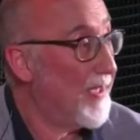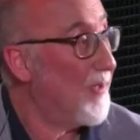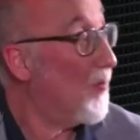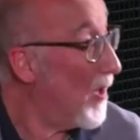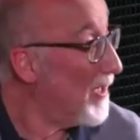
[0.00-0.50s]

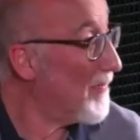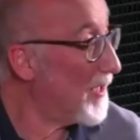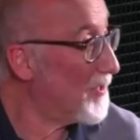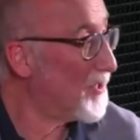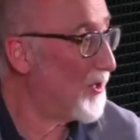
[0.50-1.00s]
one of
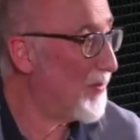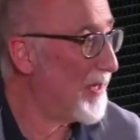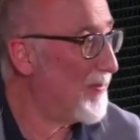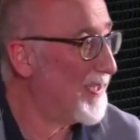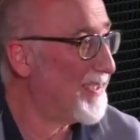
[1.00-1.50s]
those two
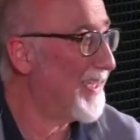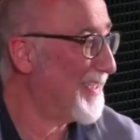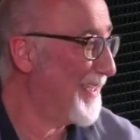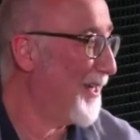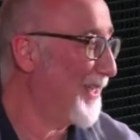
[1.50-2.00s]
people is here
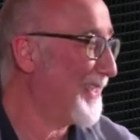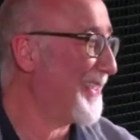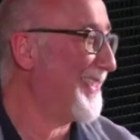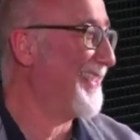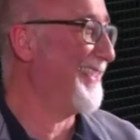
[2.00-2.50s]
tonight.
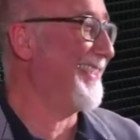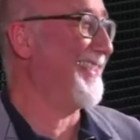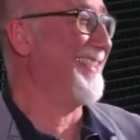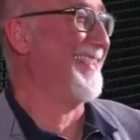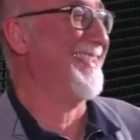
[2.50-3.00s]

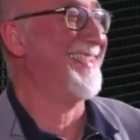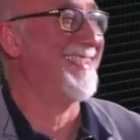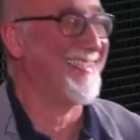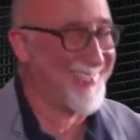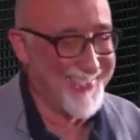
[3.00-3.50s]

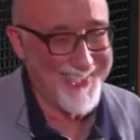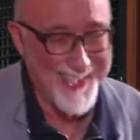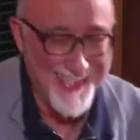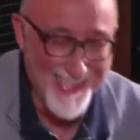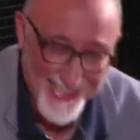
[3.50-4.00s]

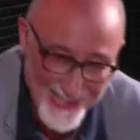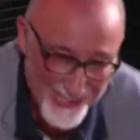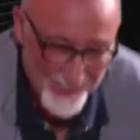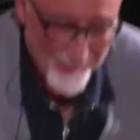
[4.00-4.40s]
I think you can